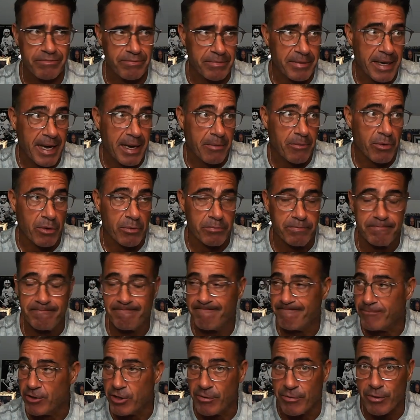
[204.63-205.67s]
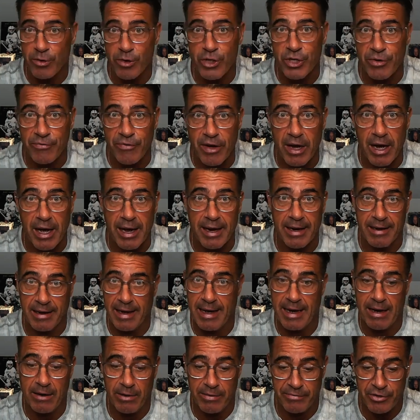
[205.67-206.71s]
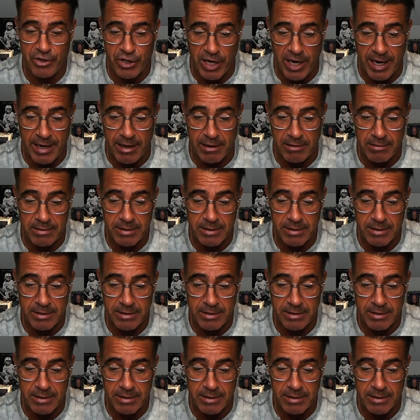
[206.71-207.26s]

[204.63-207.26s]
again, we're diversifying out of China.